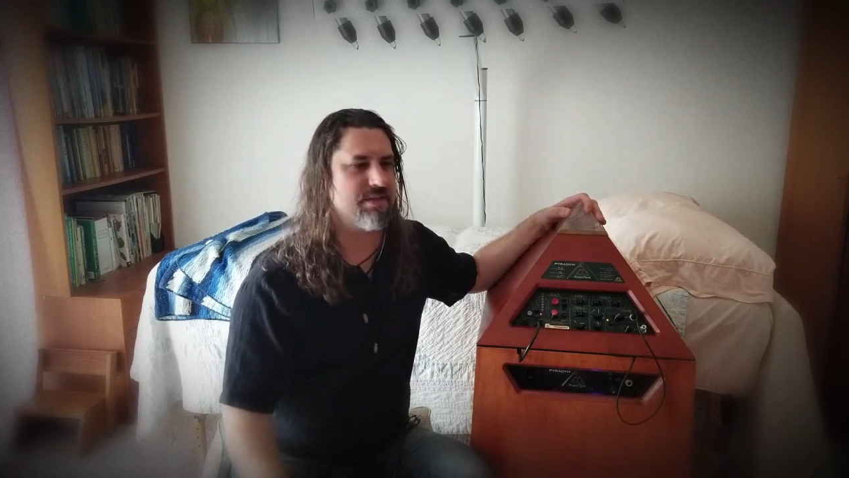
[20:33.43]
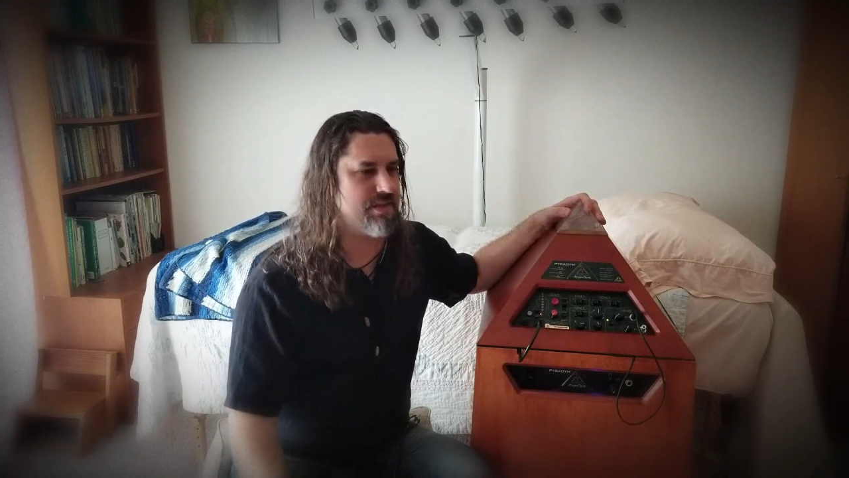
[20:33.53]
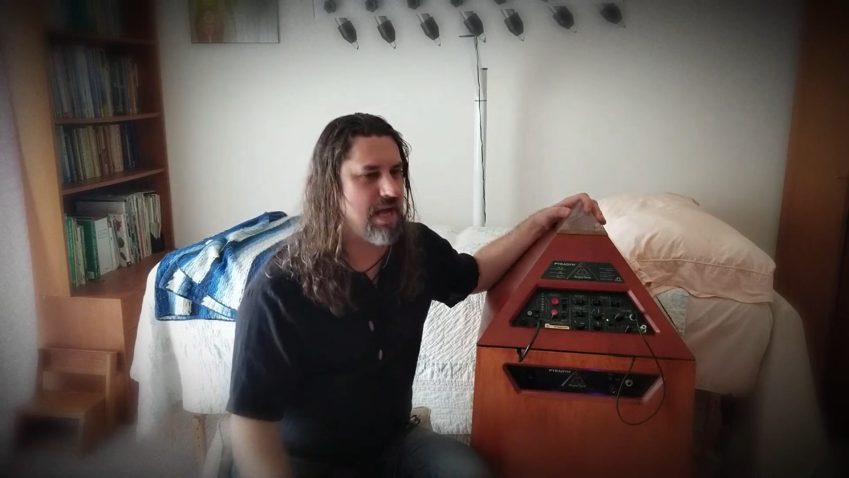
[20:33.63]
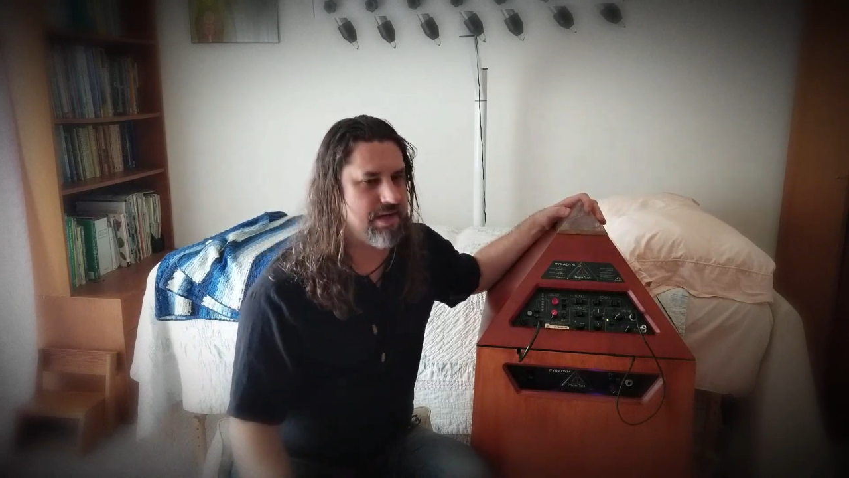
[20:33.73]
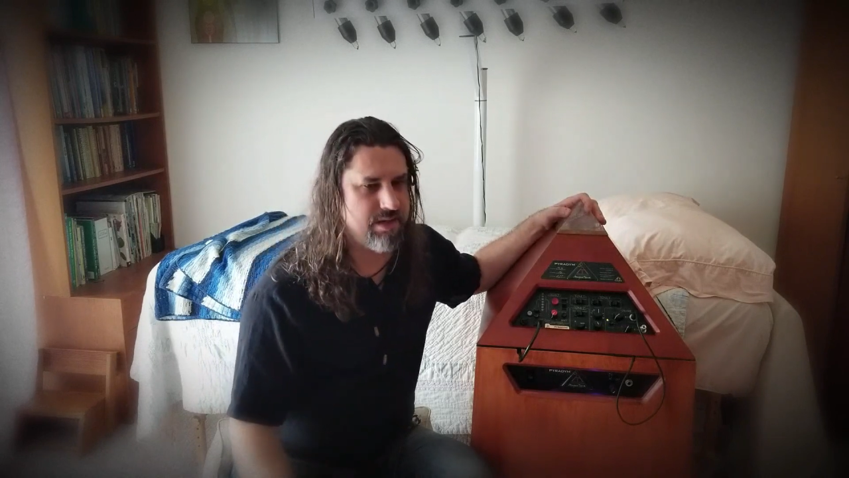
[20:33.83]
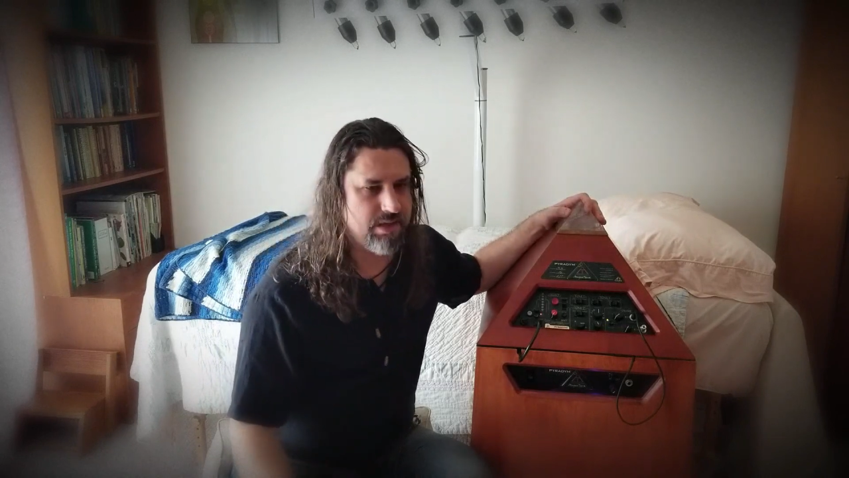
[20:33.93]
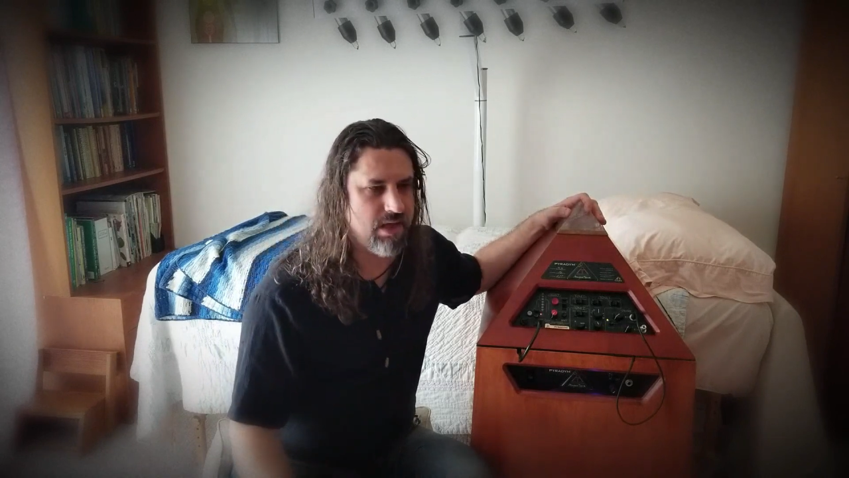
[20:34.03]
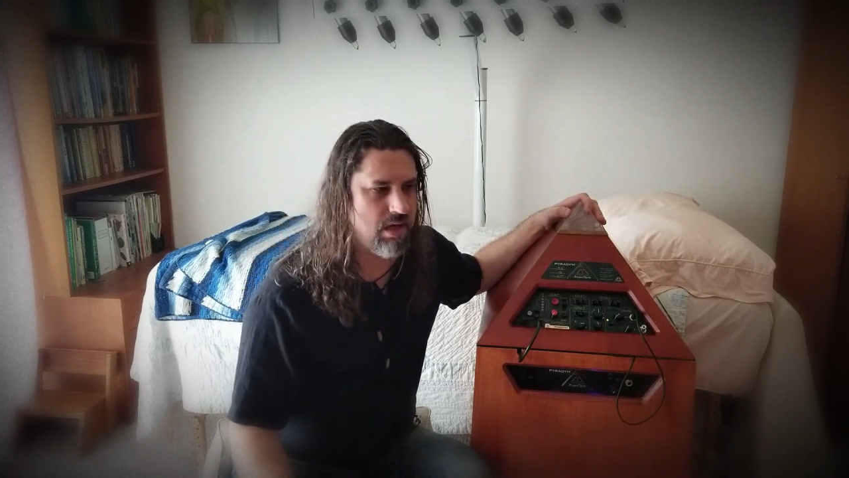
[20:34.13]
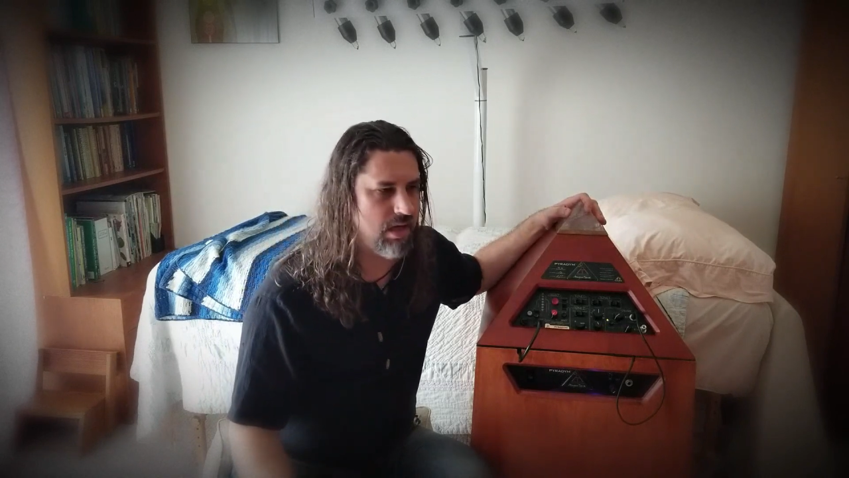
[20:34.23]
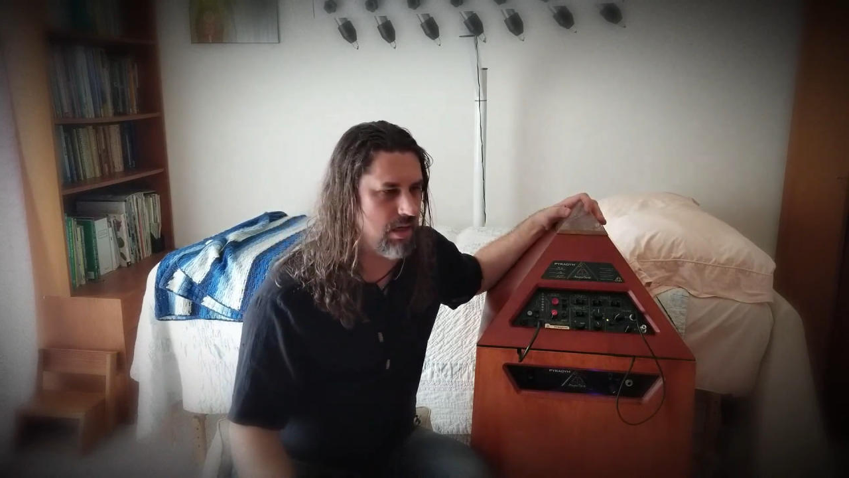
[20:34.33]
side
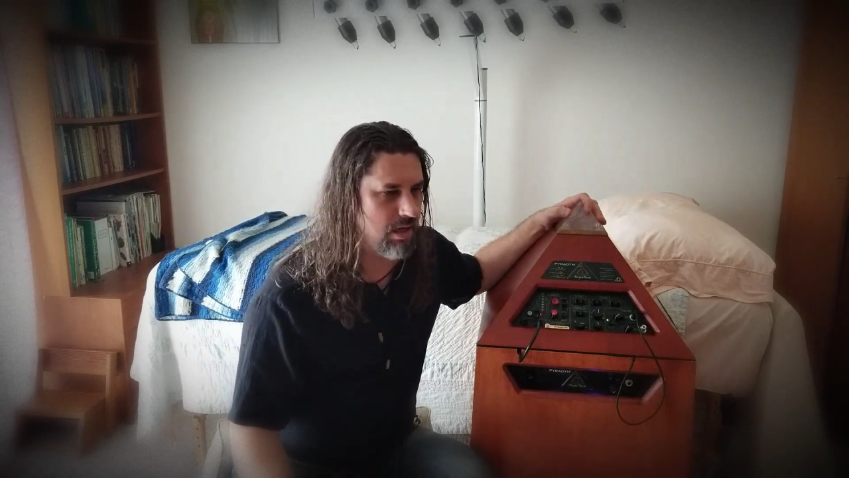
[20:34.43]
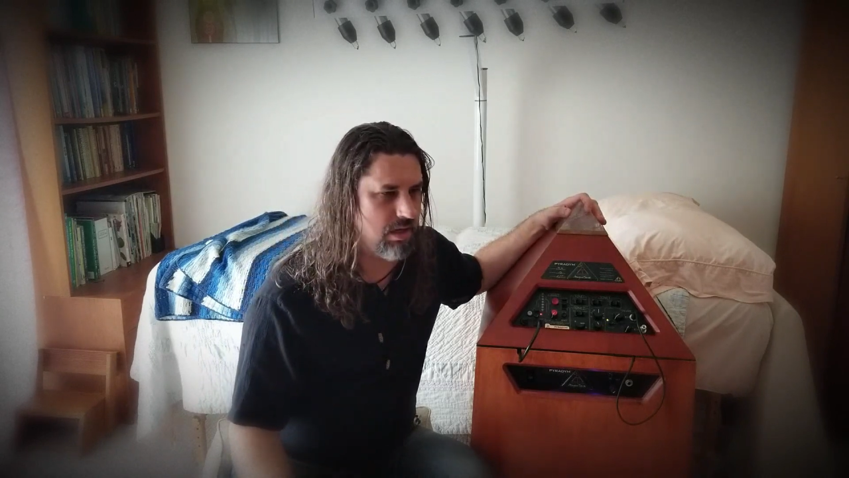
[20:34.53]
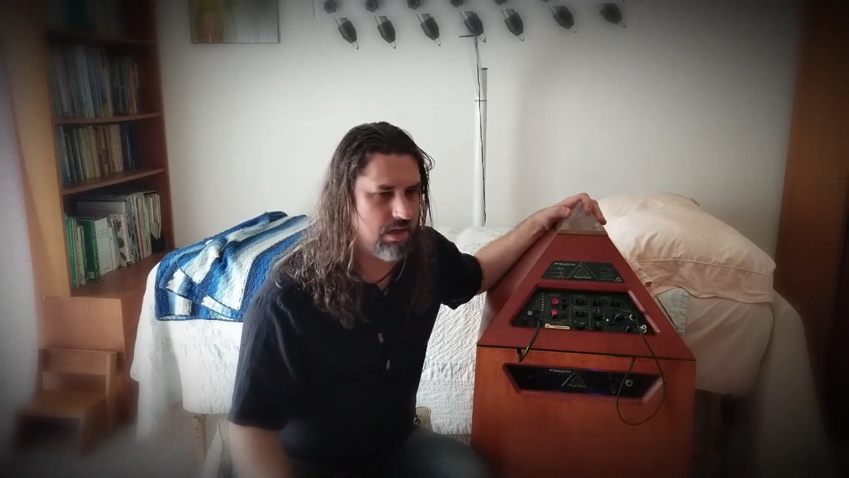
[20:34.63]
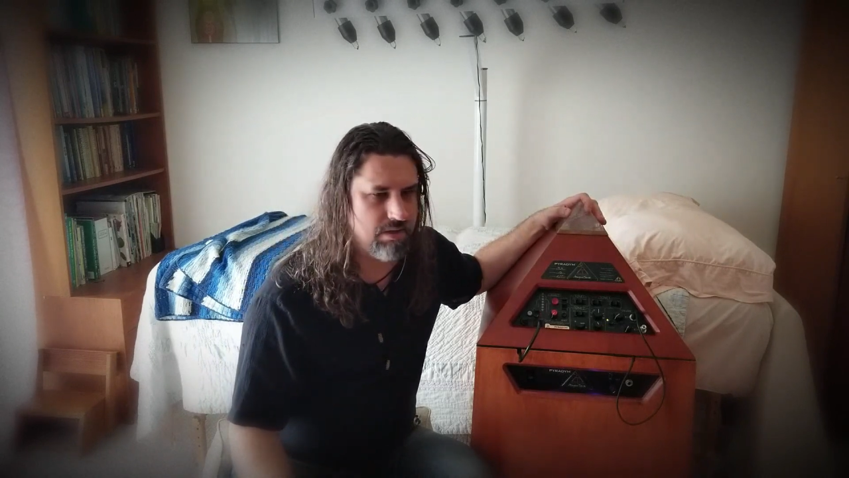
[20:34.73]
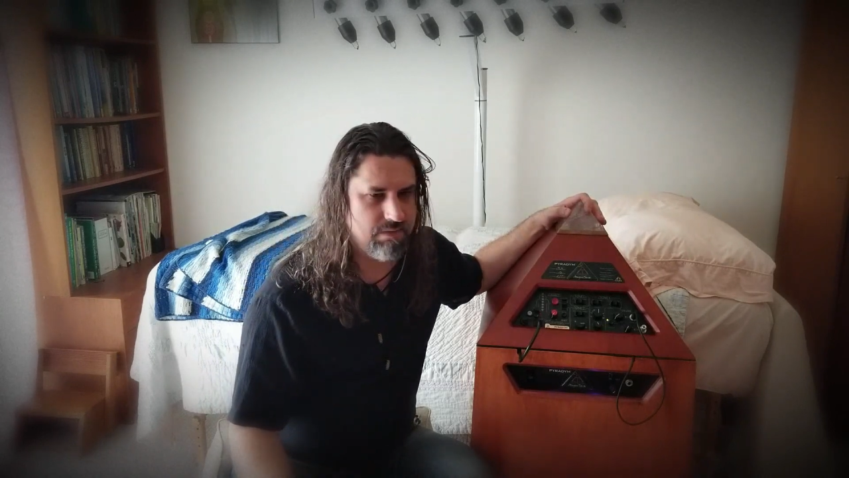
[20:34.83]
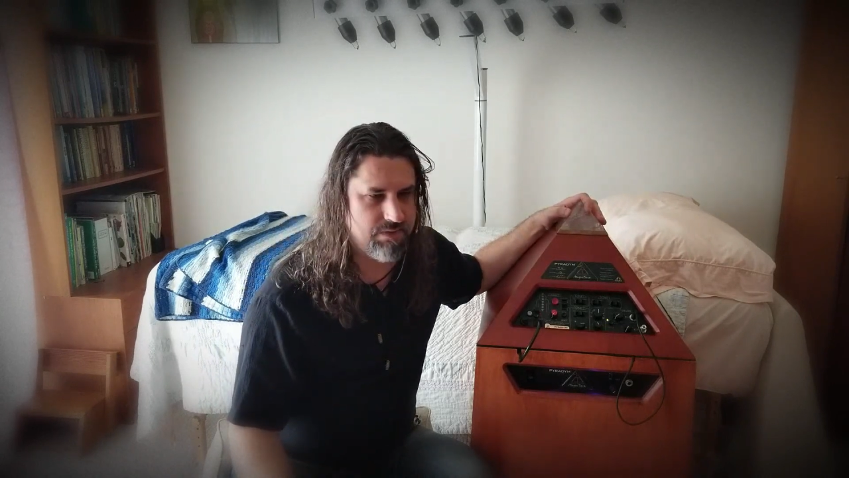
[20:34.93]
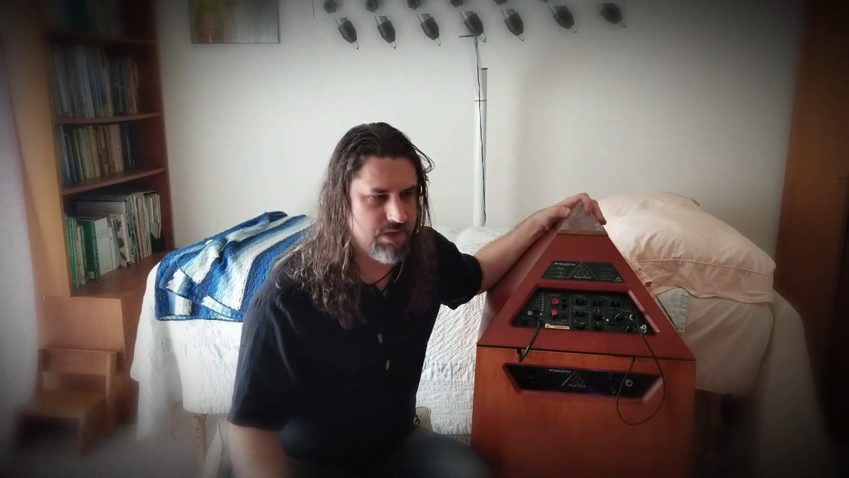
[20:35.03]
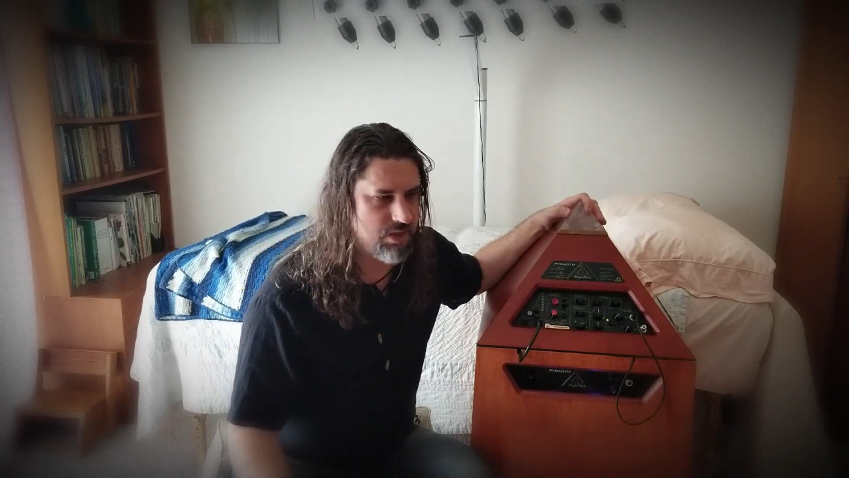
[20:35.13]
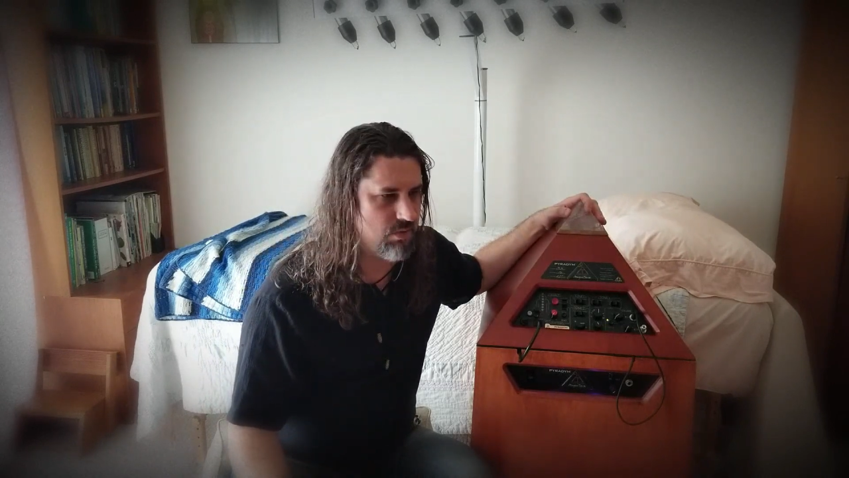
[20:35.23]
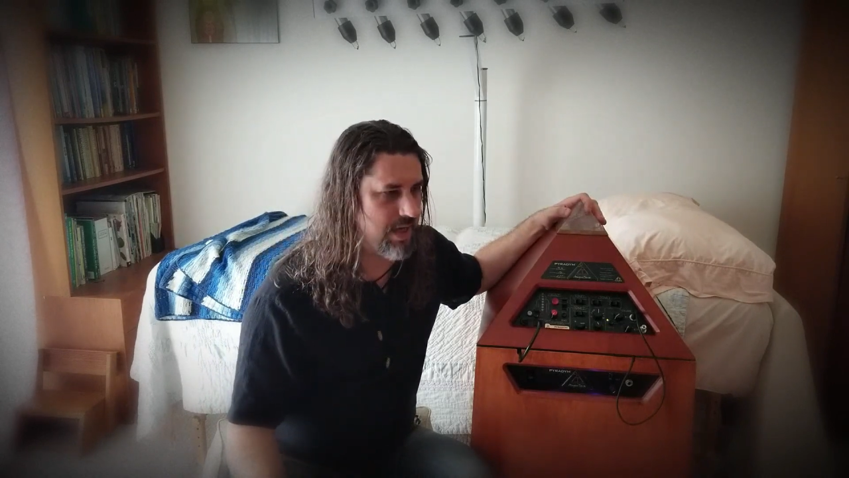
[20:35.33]
of the
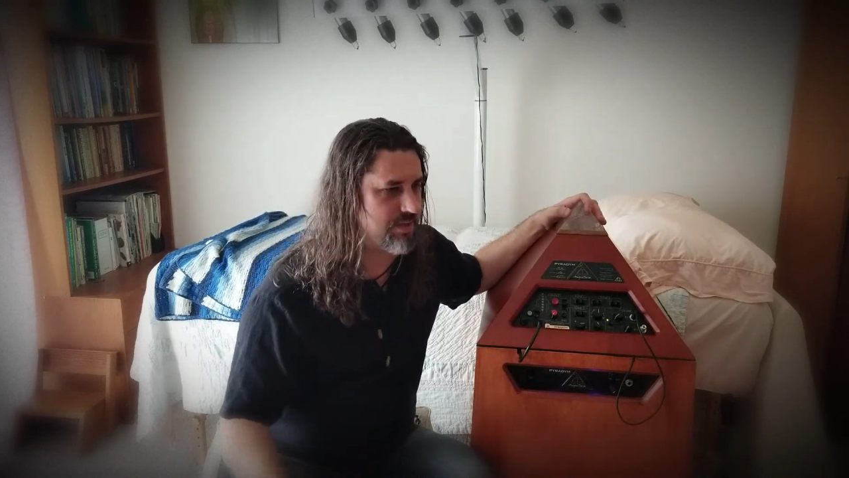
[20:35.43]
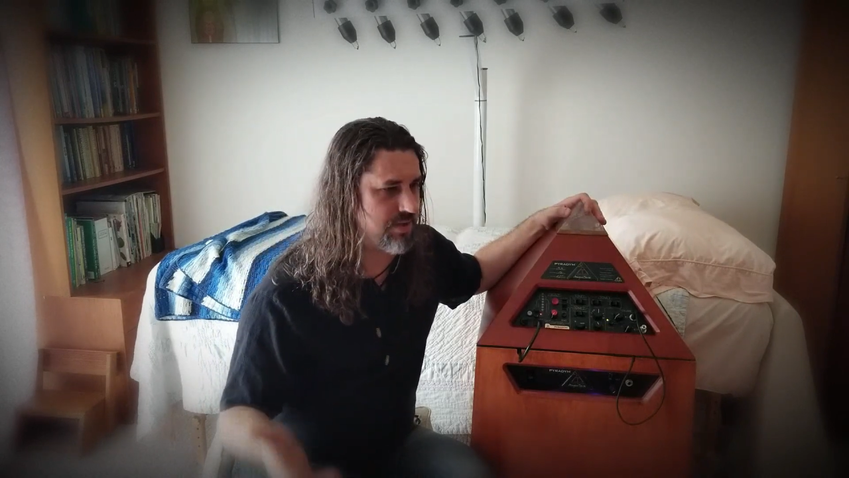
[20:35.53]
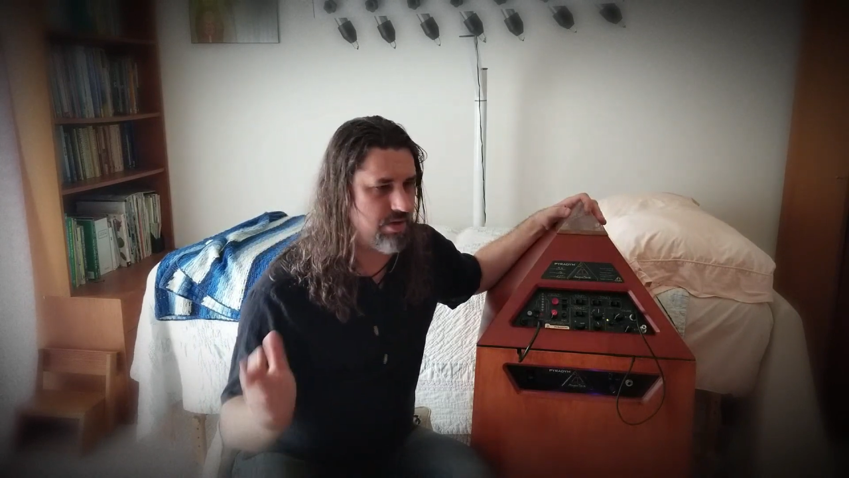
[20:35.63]
U.S.